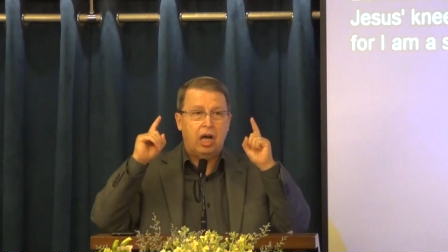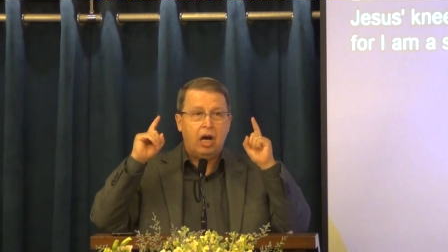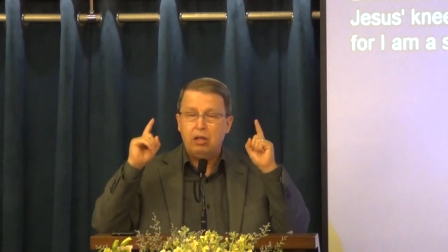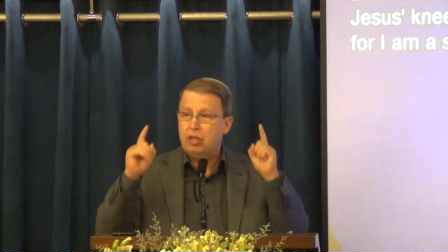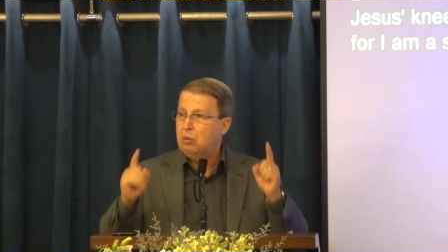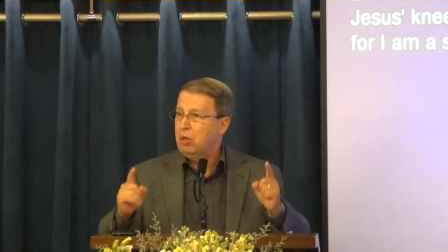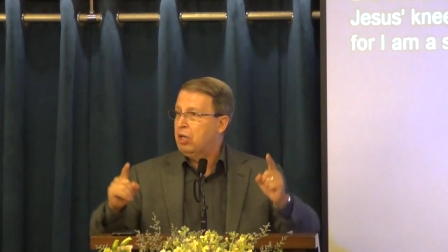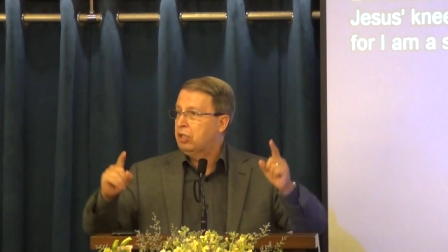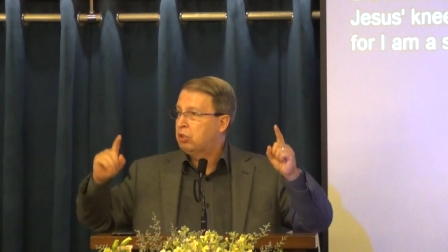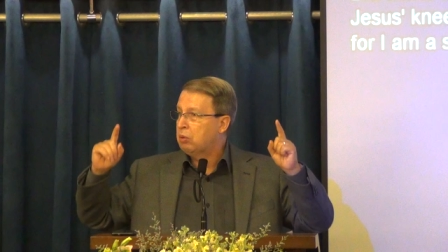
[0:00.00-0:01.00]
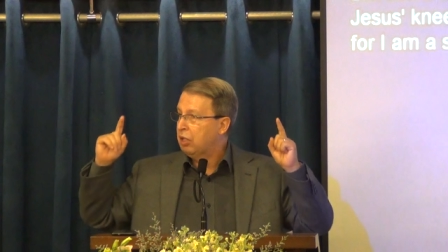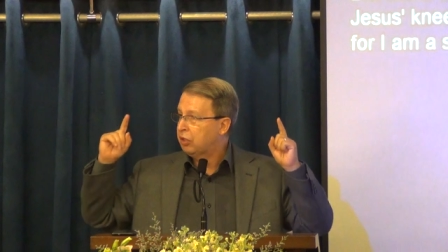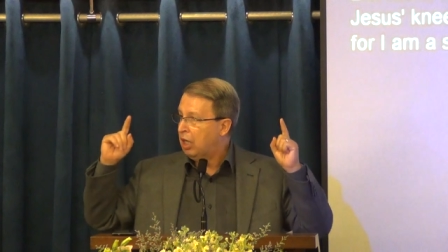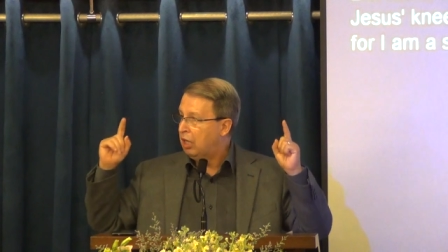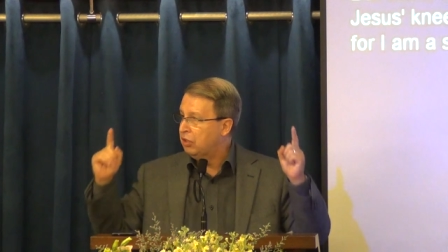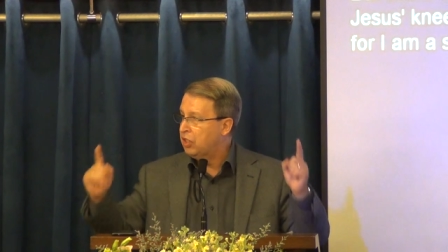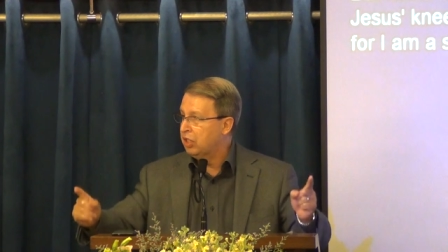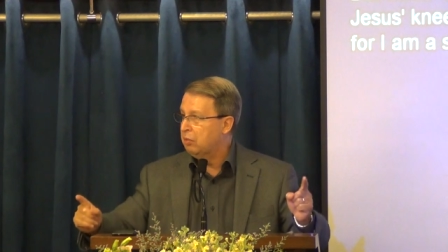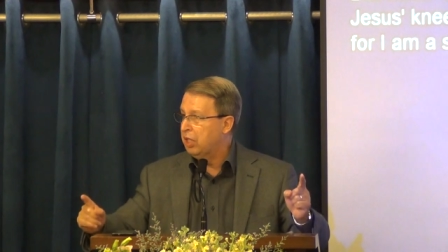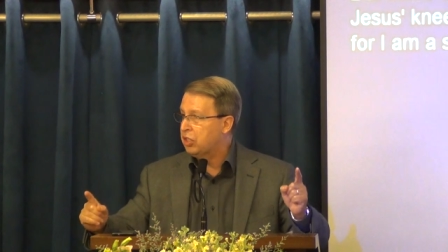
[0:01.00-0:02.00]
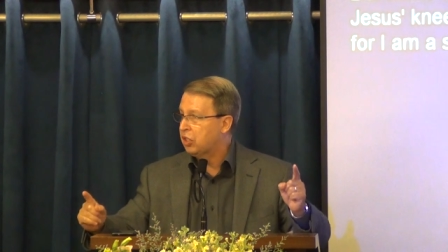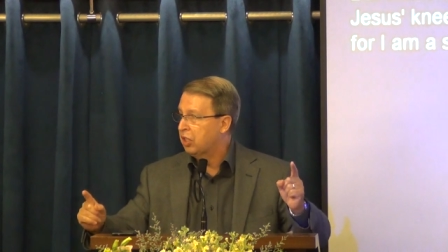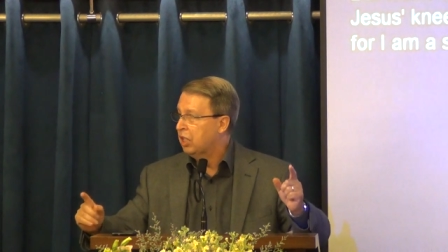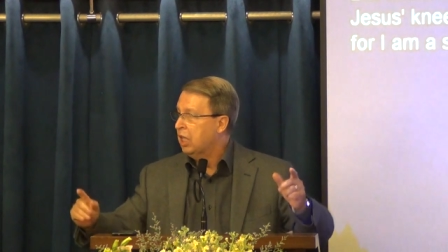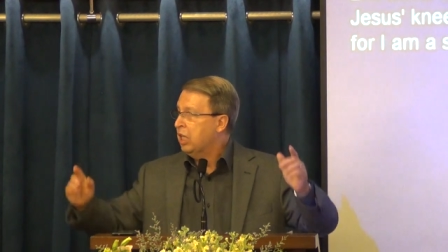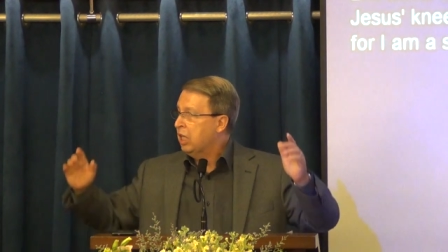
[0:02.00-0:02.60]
all the world, throughout all generations.